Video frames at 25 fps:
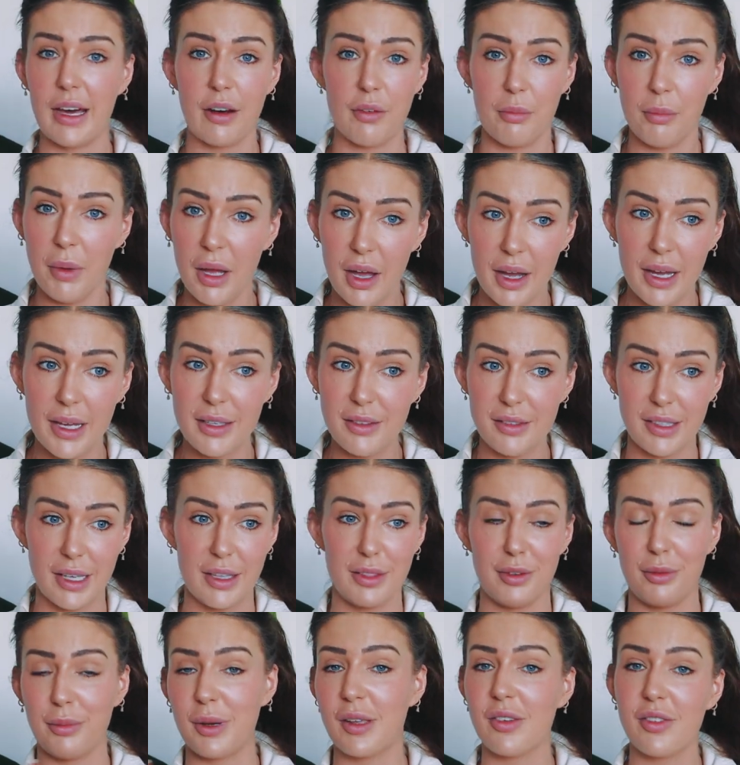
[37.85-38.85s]
out of mind,
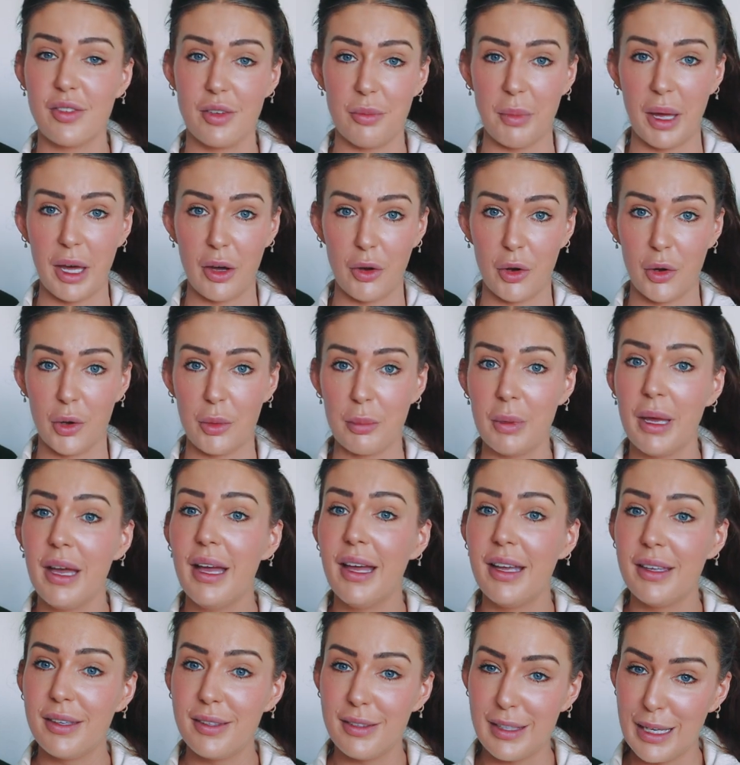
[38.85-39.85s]
and the rest of my home
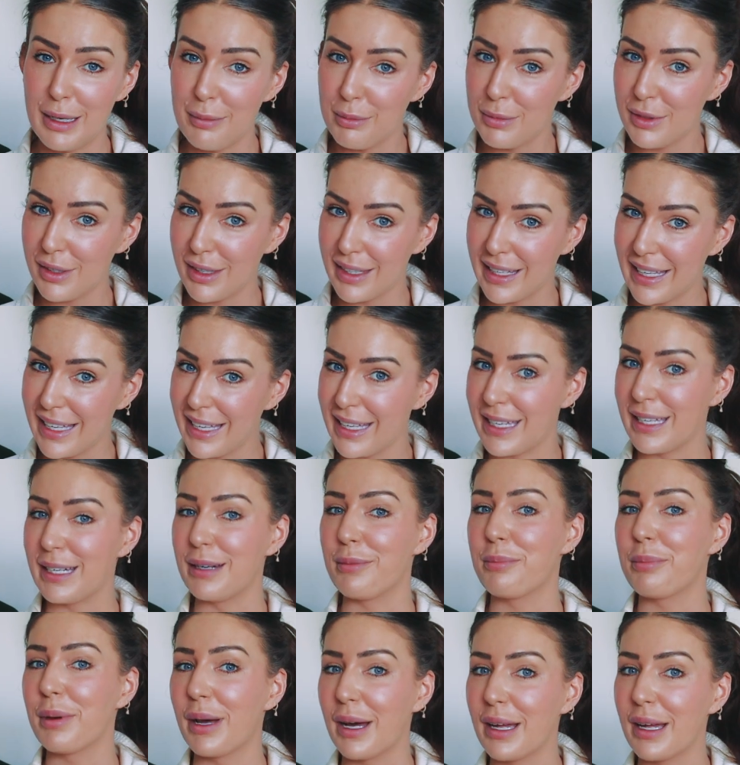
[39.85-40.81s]
seems clean.